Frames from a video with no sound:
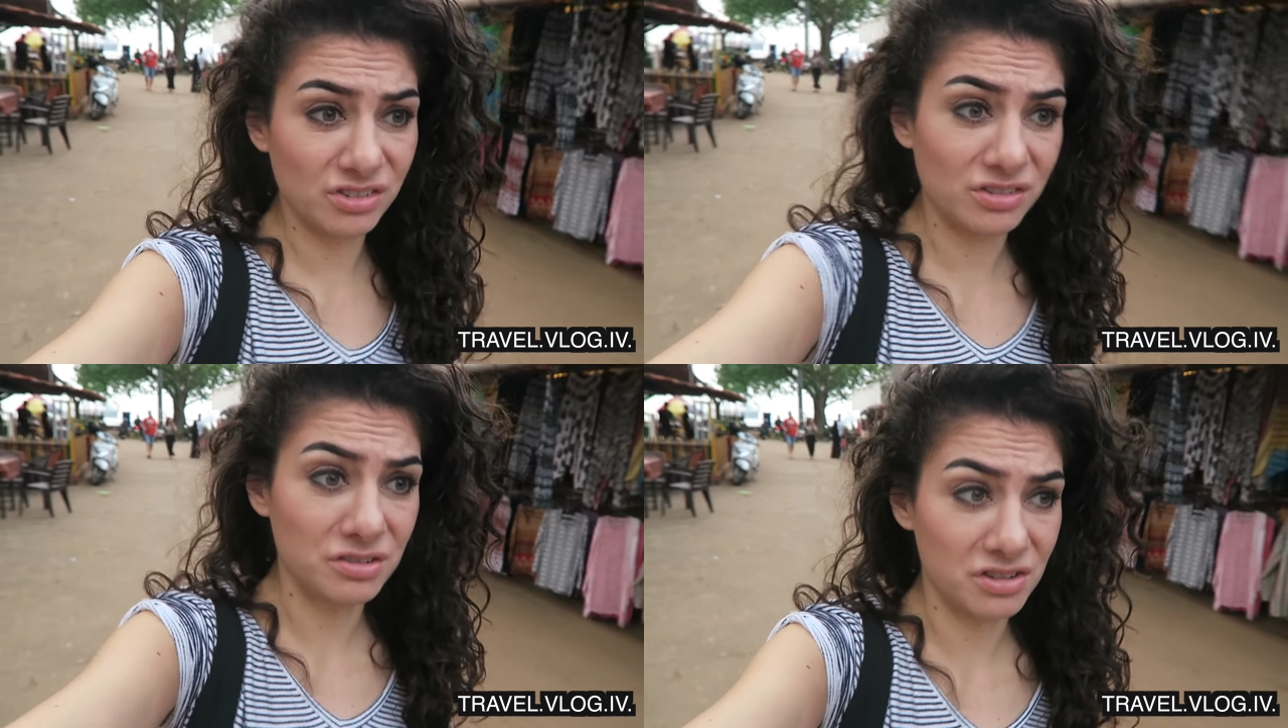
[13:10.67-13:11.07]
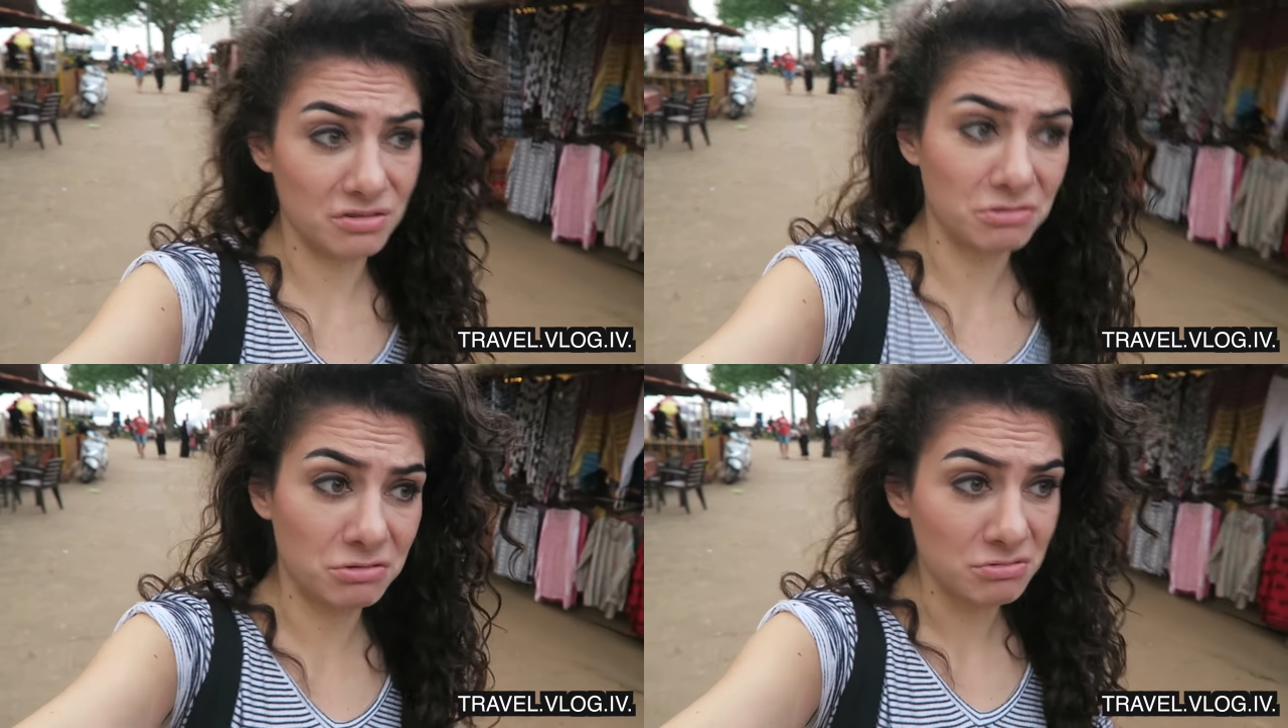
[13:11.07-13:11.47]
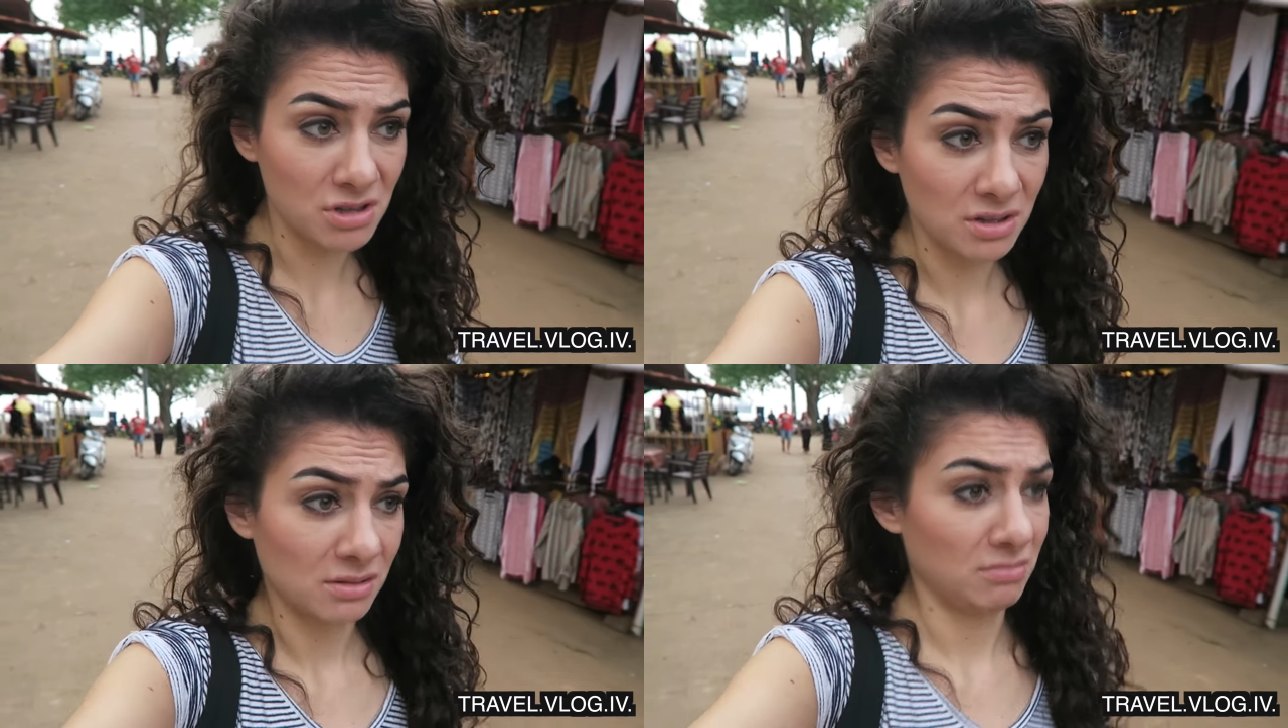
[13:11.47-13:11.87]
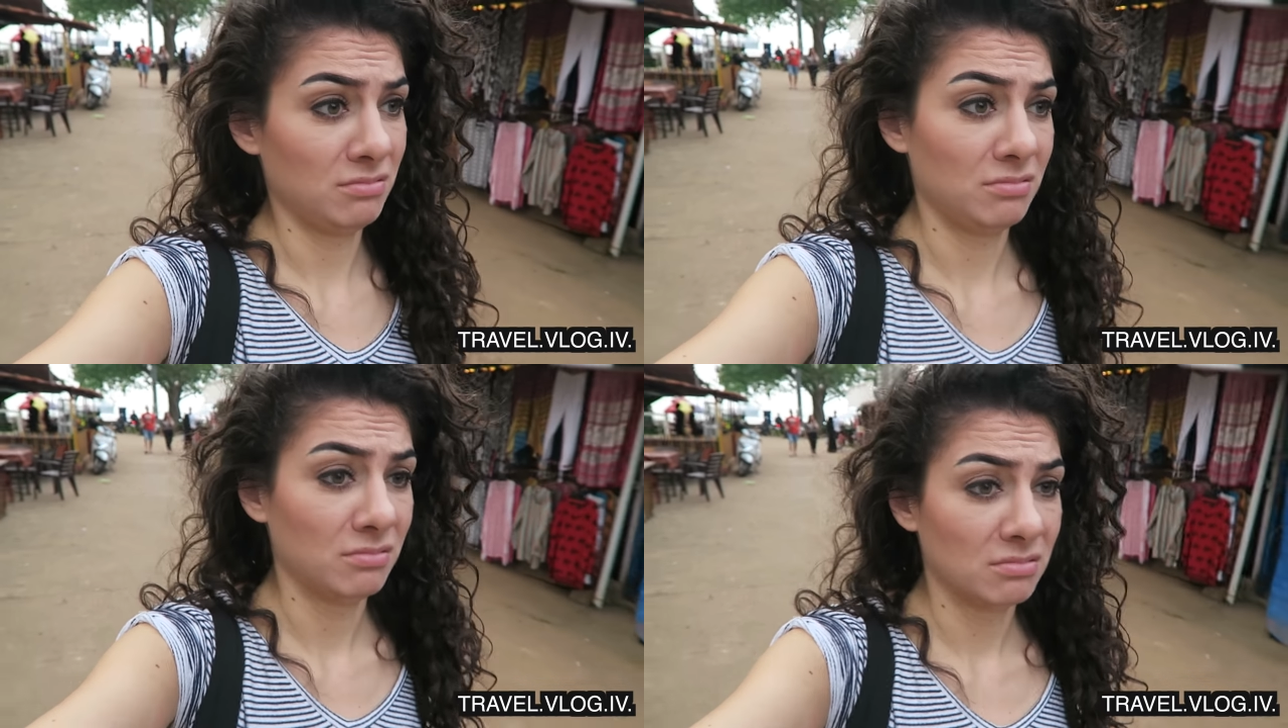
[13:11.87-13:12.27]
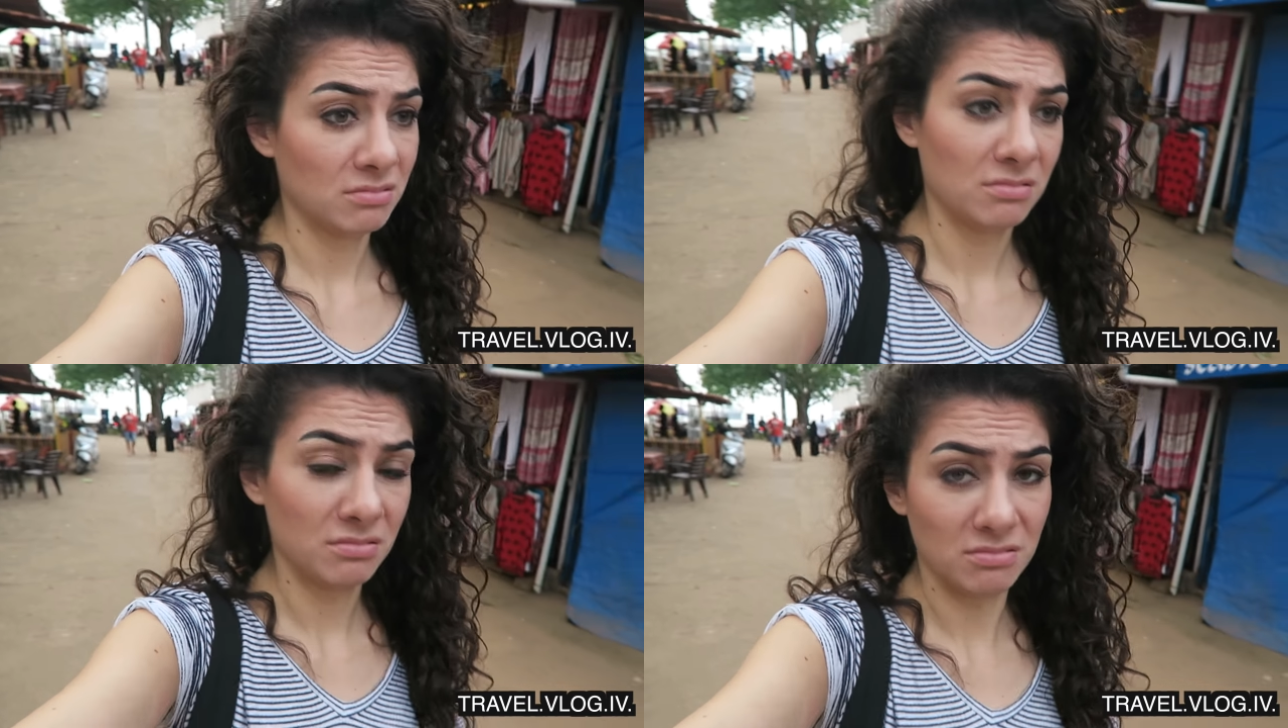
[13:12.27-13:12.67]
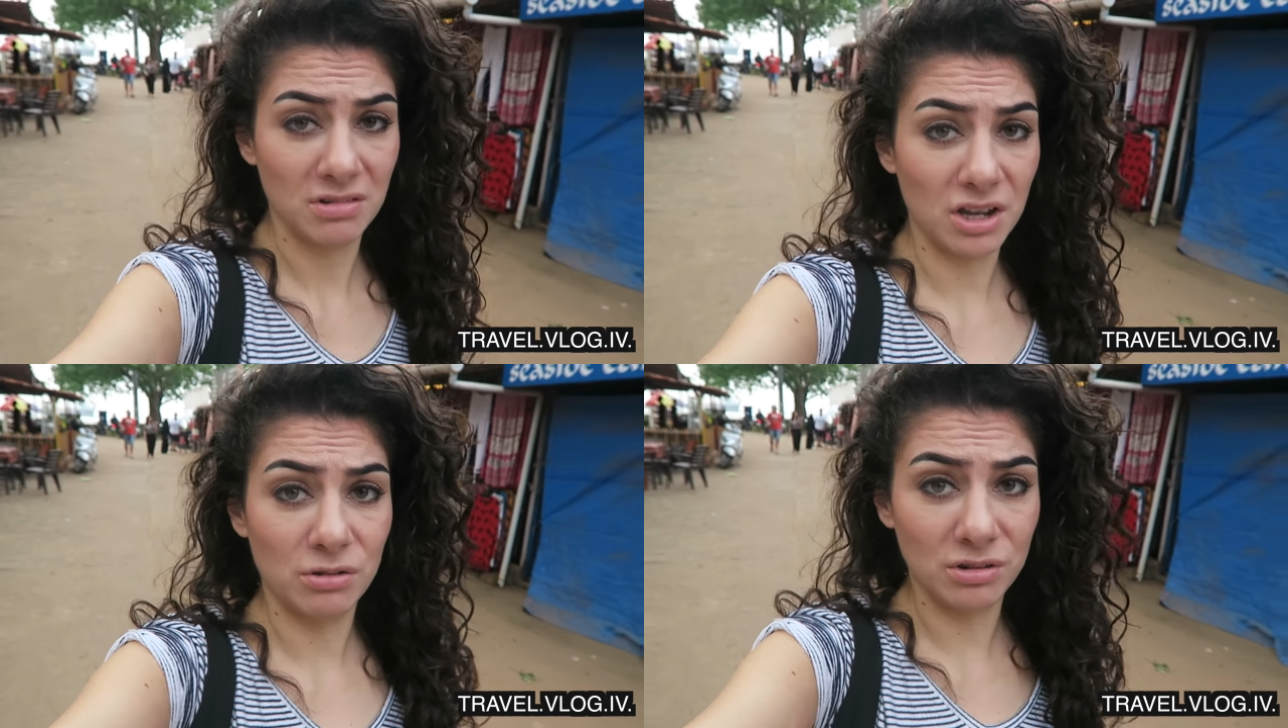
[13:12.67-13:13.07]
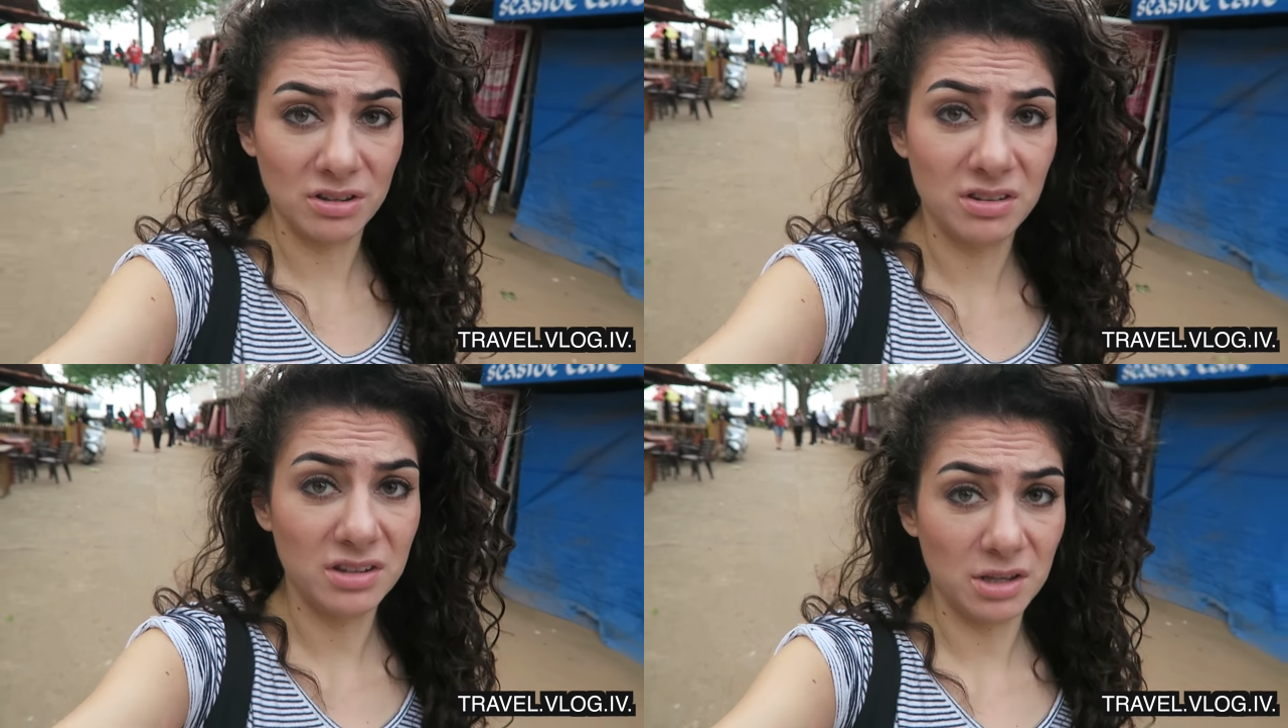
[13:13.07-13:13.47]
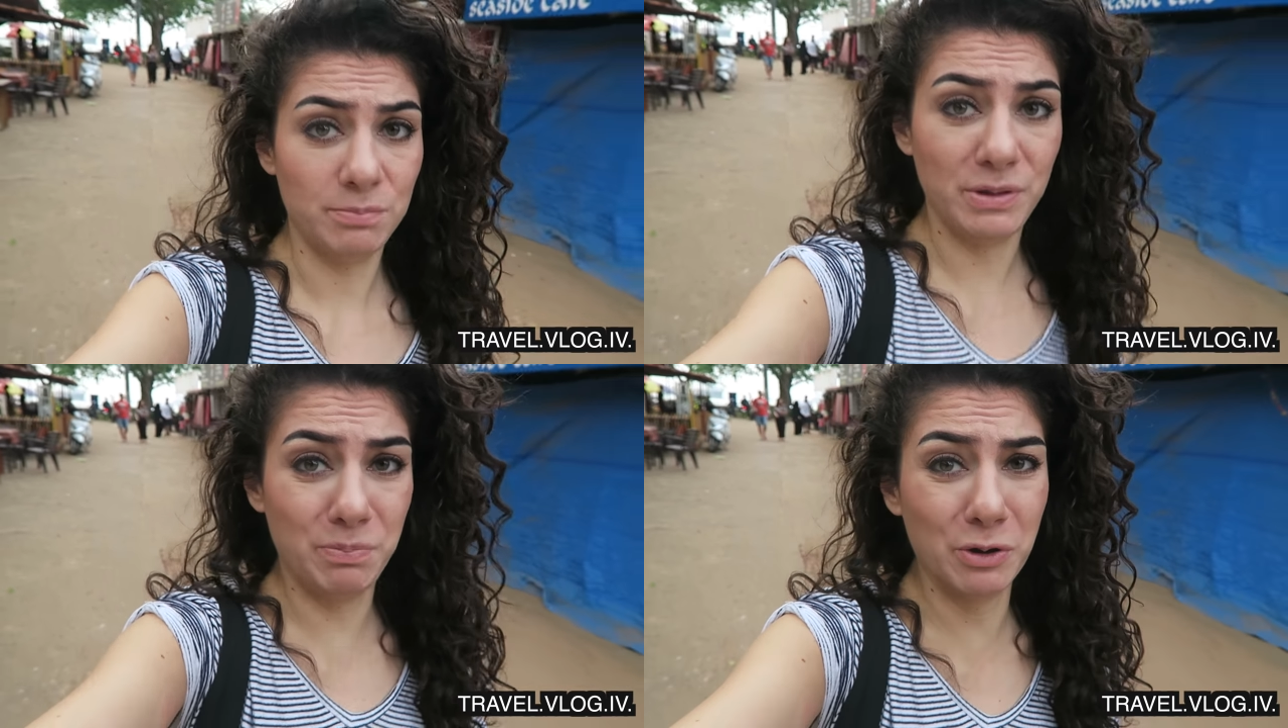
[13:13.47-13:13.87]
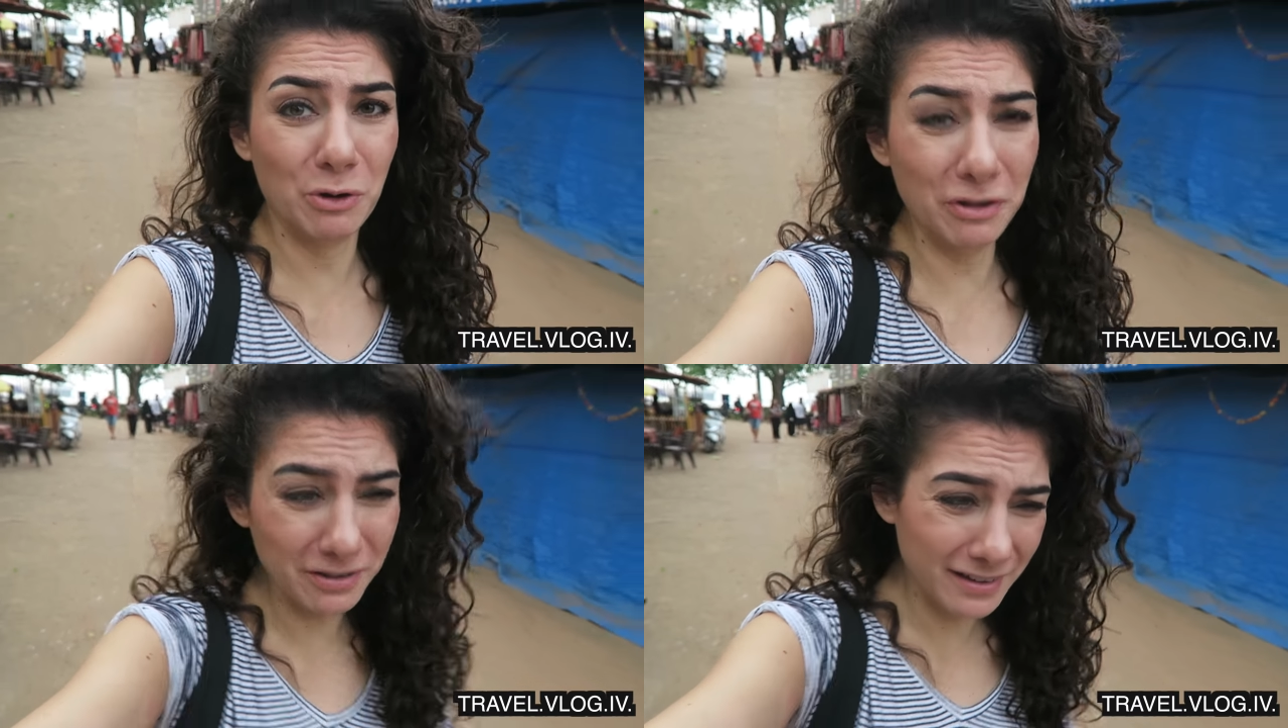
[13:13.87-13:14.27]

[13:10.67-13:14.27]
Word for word: just in general. I don't want to see dead people.